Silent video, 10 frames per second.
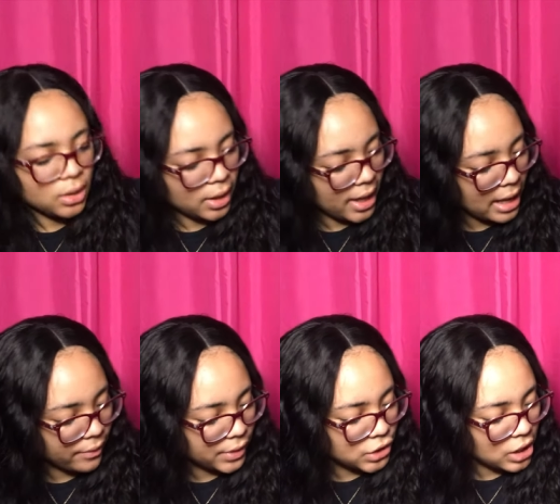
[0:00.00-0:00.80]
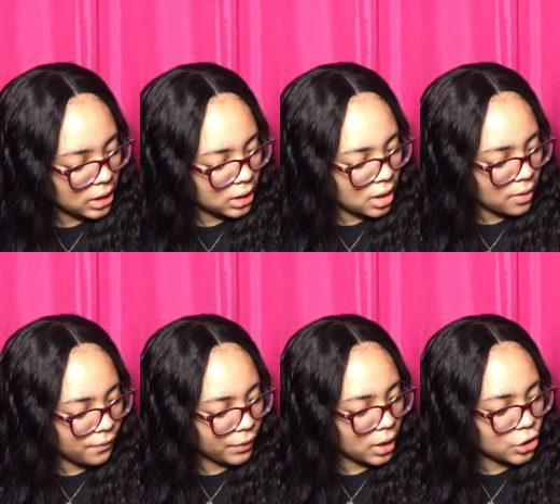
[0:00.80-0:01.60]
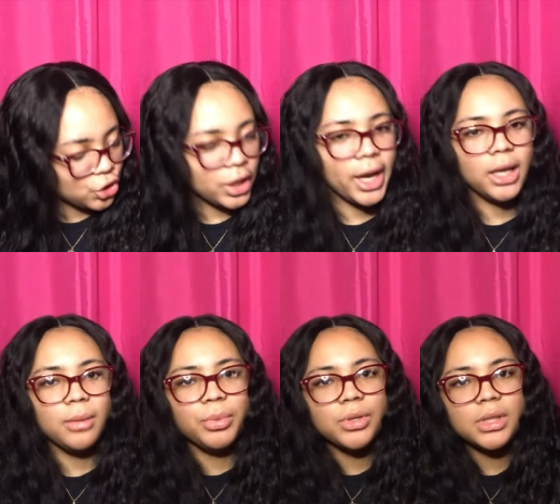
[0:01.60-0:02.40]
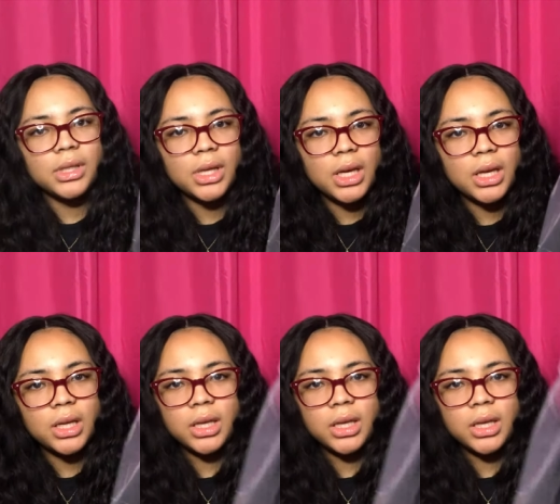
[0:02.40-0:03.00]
they have it checked off 180%